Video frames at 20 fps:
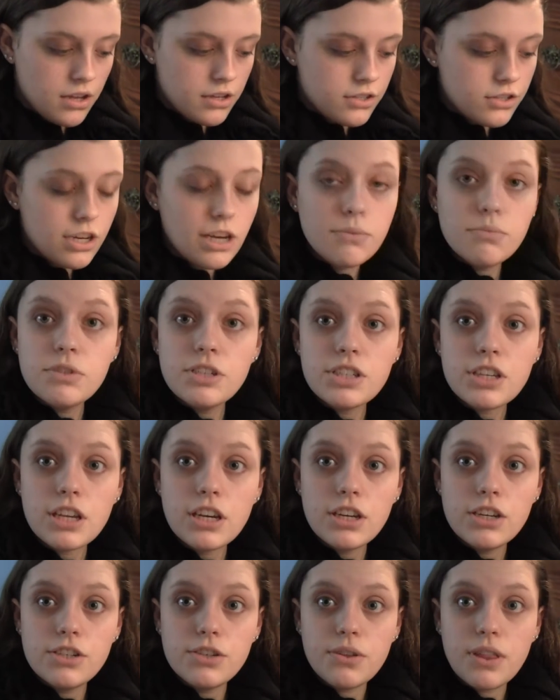So I'm just
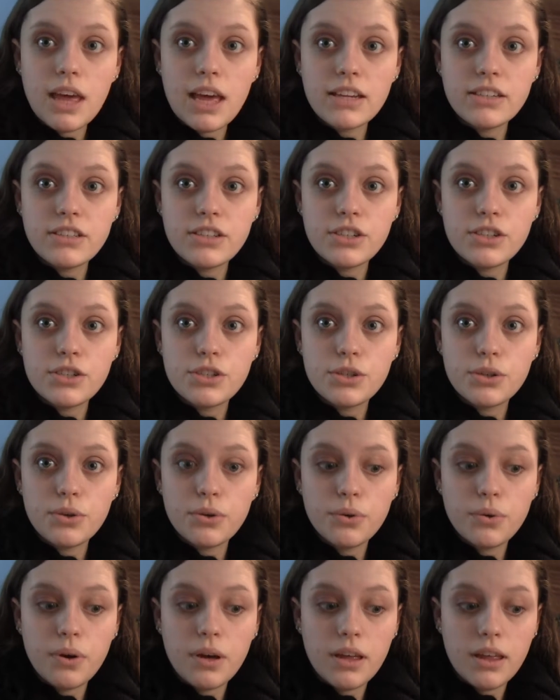going to do that
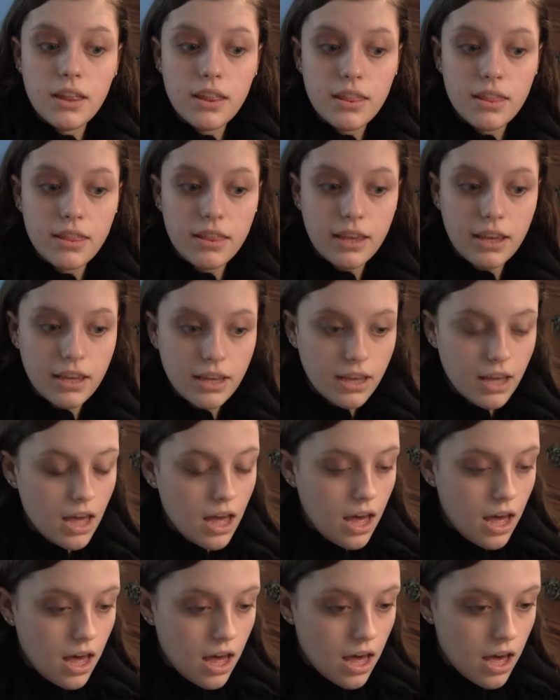to the
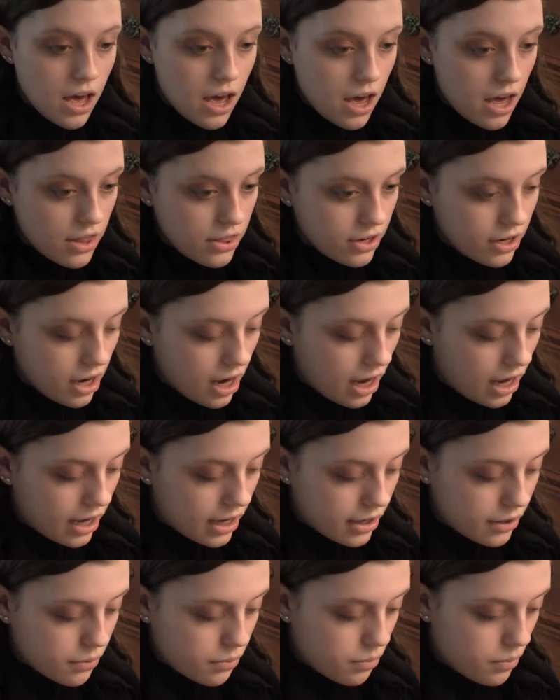other
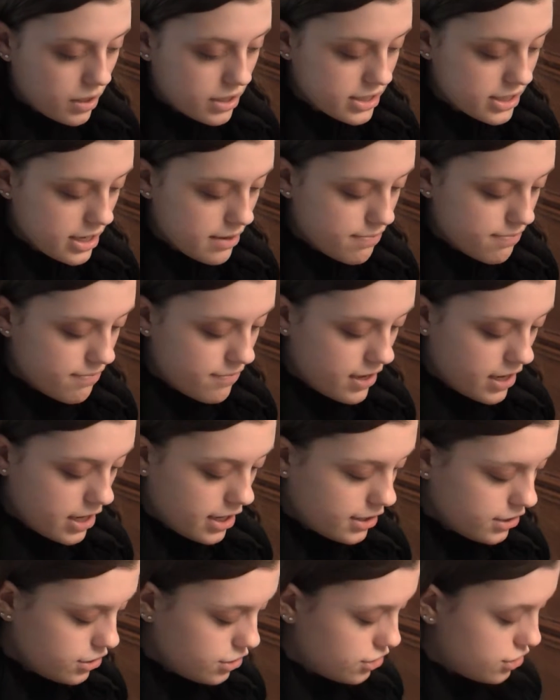eye once I'm
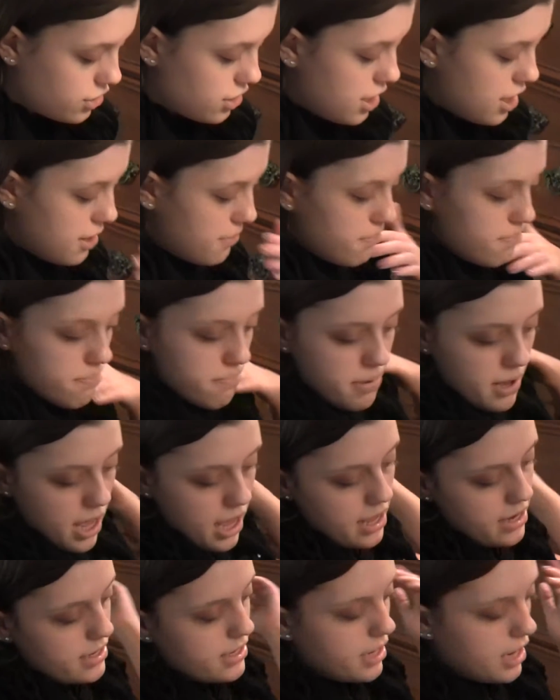finished,
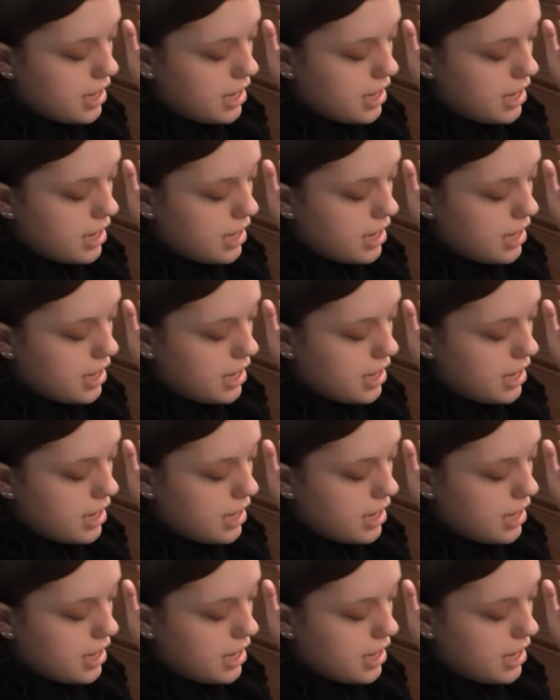but